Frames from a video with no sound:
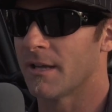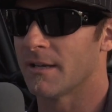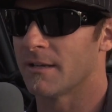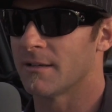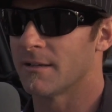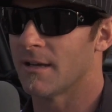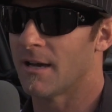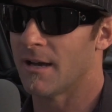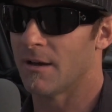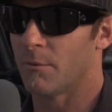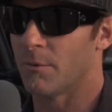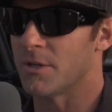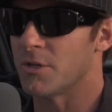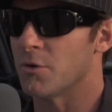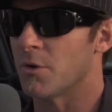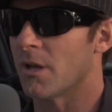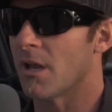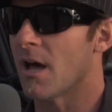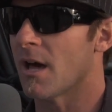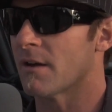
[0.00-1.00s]
and we
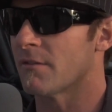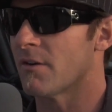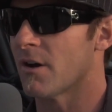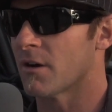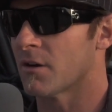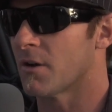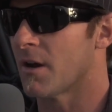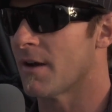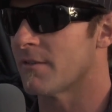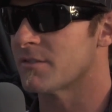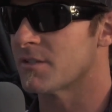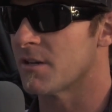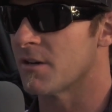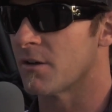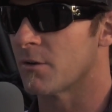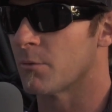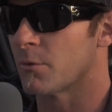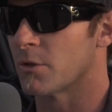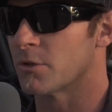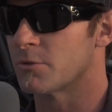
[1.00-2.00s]
do a lot of autographs
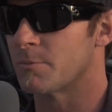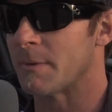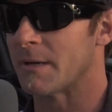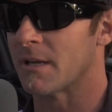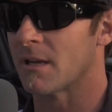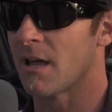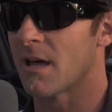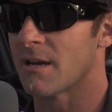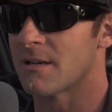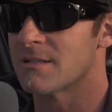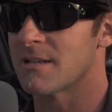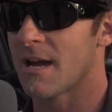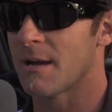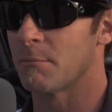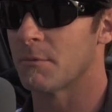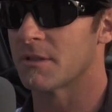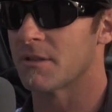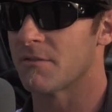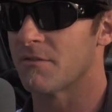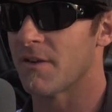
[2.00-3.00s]
here and we spend a lot of
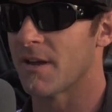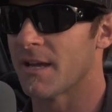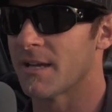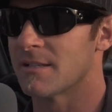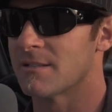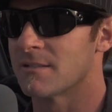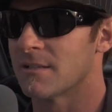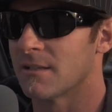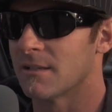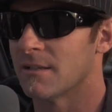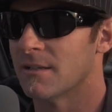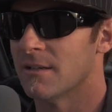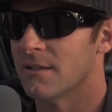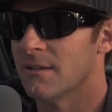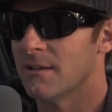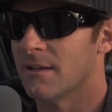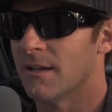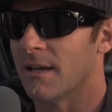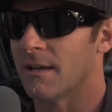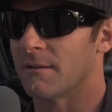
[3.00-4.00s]
time with the fans and,
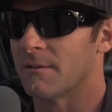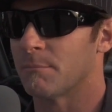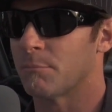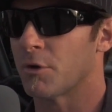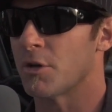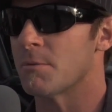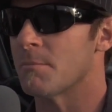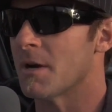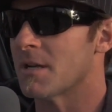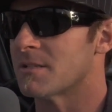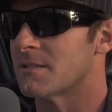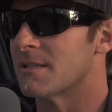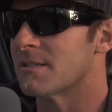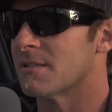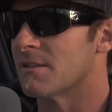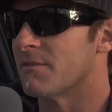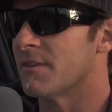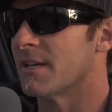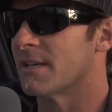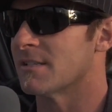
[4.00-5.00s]
and pretty much
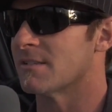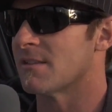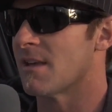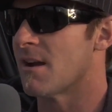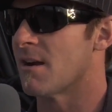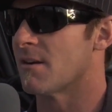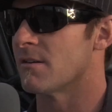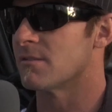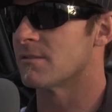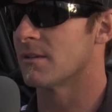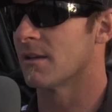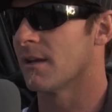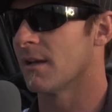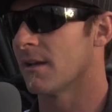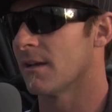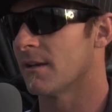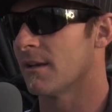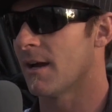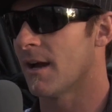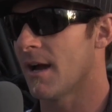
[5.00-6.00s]
this event is theirs.
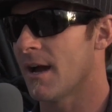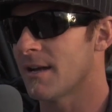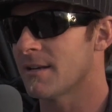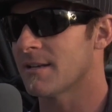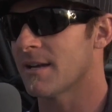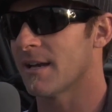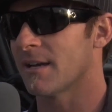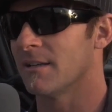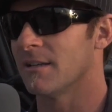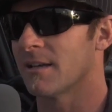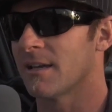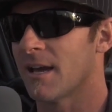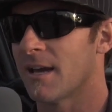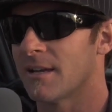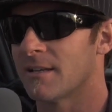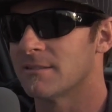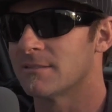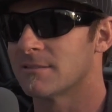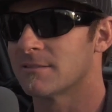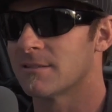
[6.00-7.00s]
And I, I kind of look
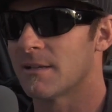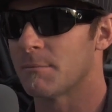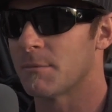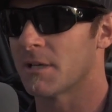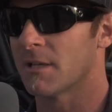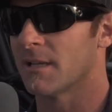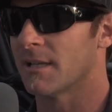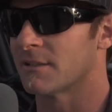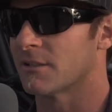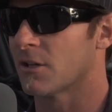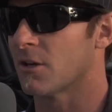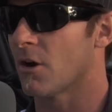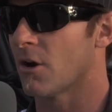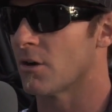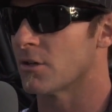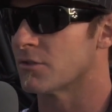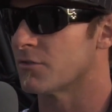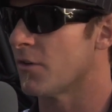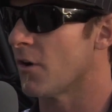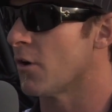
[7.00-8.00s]
at it as I'm going to let the
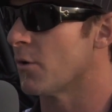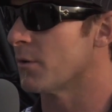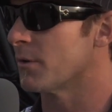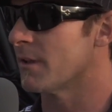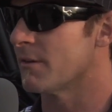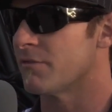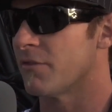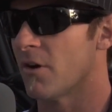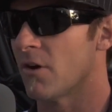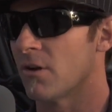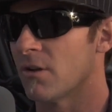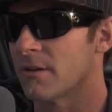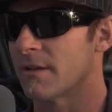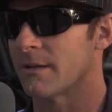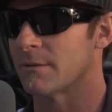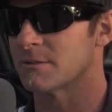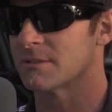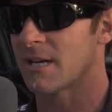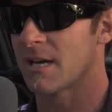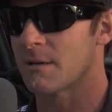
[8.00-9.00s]
cards fall where they fall. And
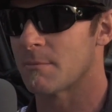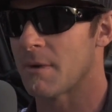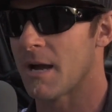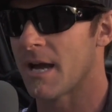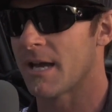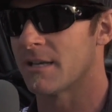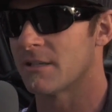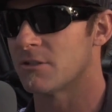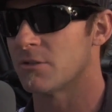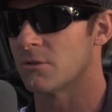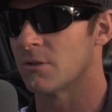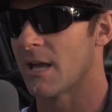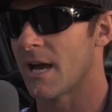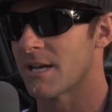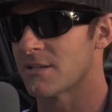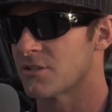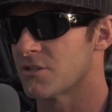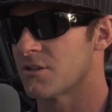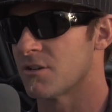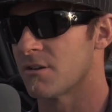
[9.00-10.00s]
that was kind of my attitude
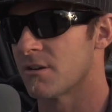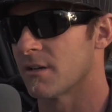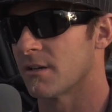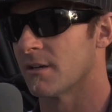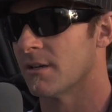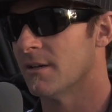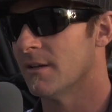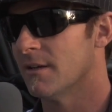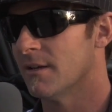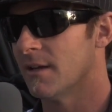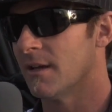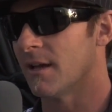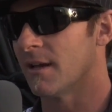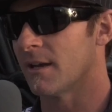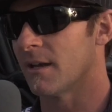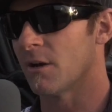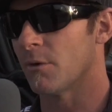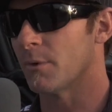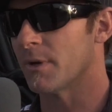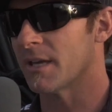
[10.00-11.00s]
last year. And,
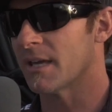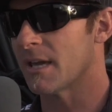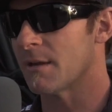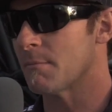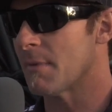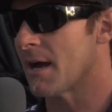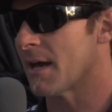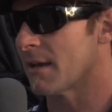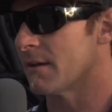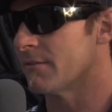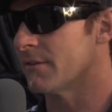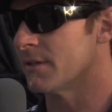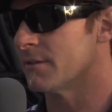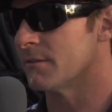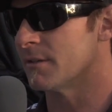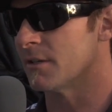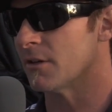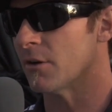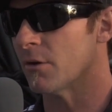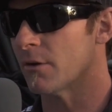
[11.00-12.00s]
and uh, we came out of it,
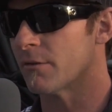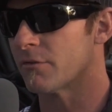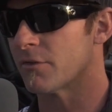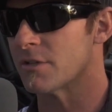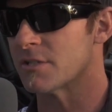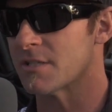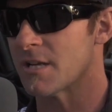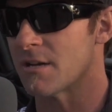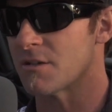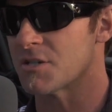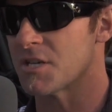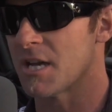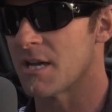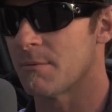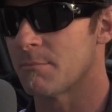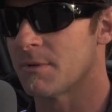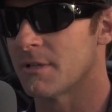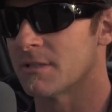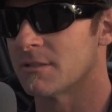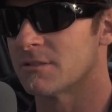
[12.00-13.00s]
you know, a freestyle
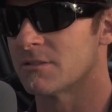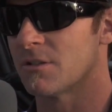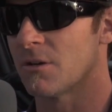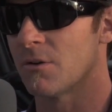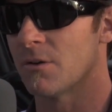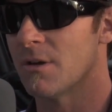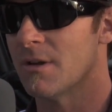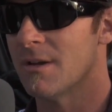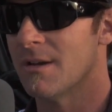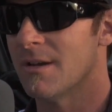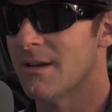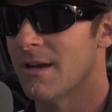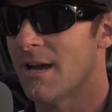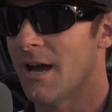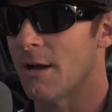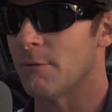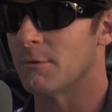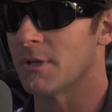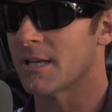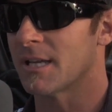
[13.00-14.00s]
champion. So
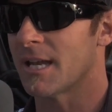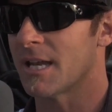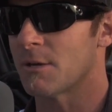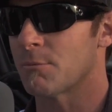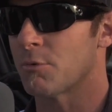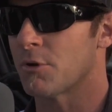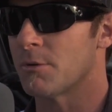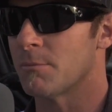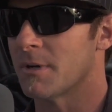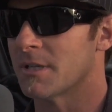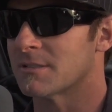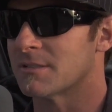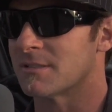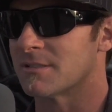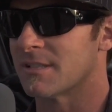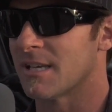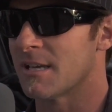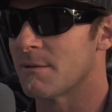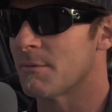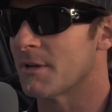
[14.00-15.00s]
I'm looking at it pretty much the
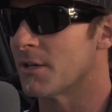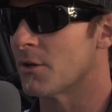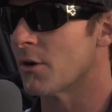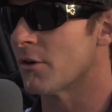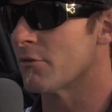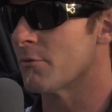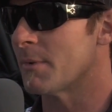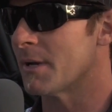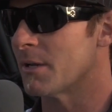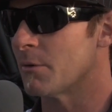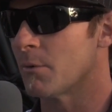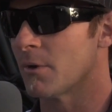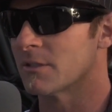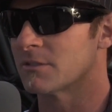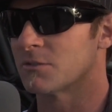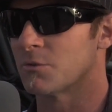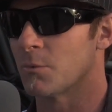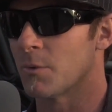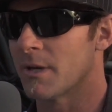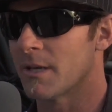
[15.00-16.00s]
same. I know everybody
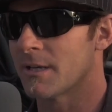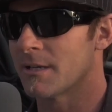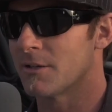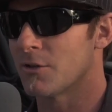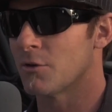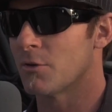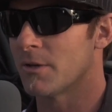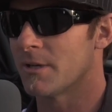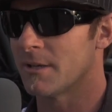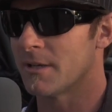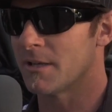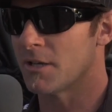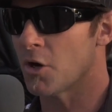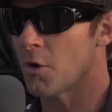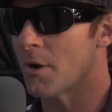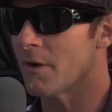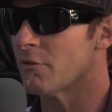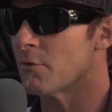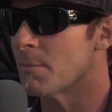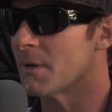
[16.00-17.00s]
wants to win. I know,
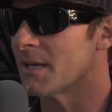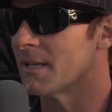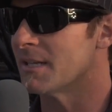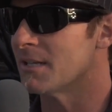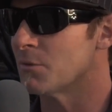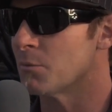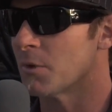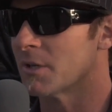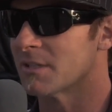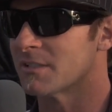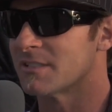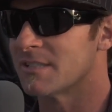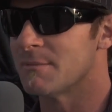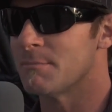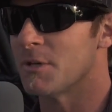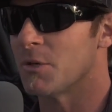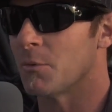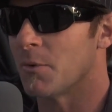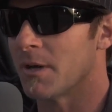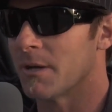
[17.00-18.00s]
know everybody didn't want to see
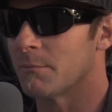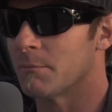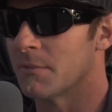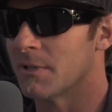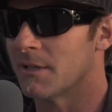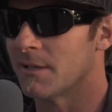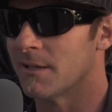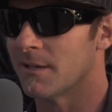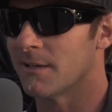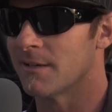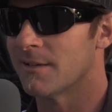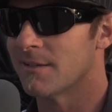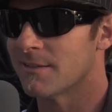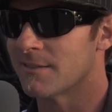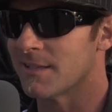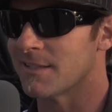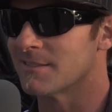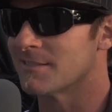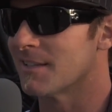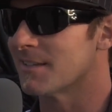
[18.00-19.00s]
me win, but uh,
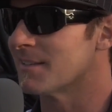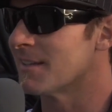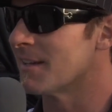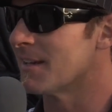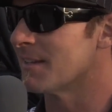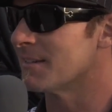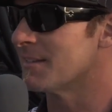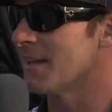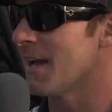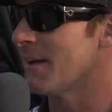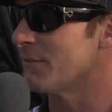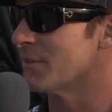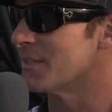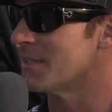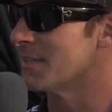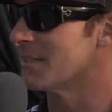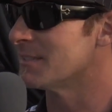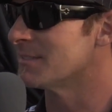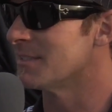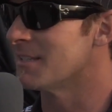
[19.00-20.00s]
things like that have a
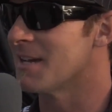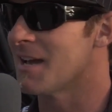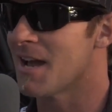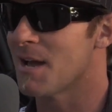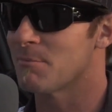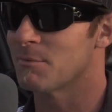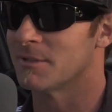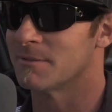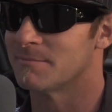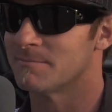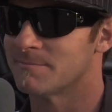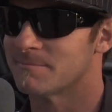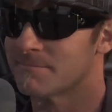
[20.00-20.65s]
tendency to happen.